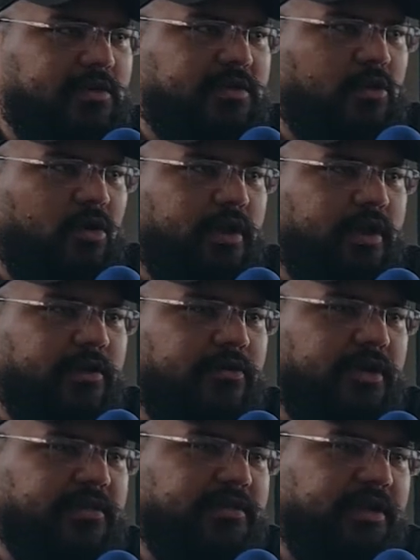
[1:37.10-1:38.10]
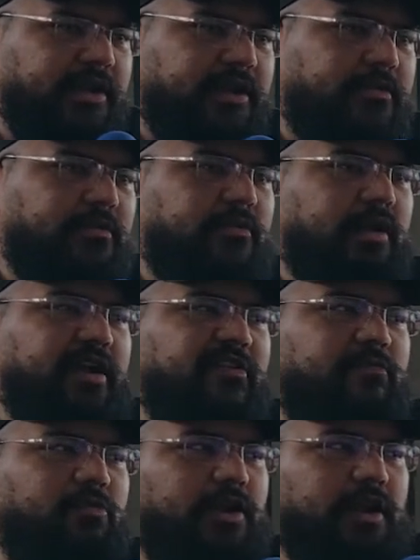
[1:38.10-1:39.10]
was not interested in kind
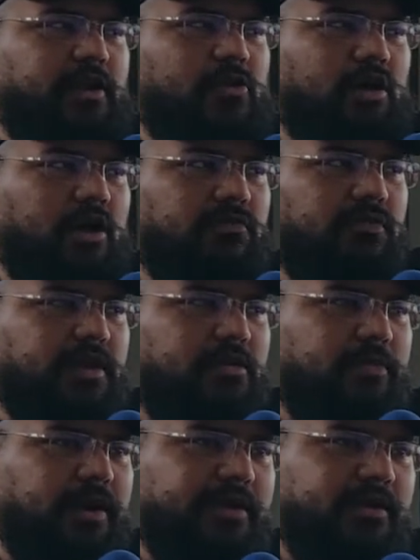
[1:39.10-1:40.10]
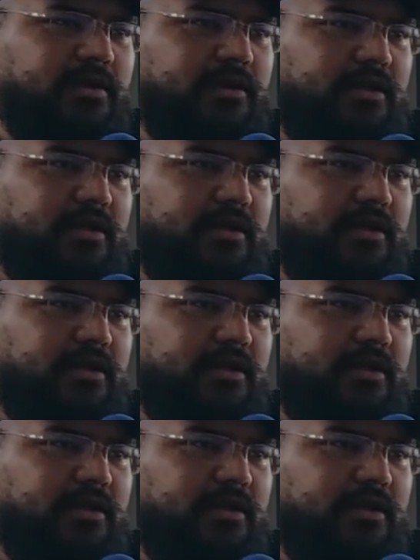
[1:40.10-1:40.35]
of putting it all out there, but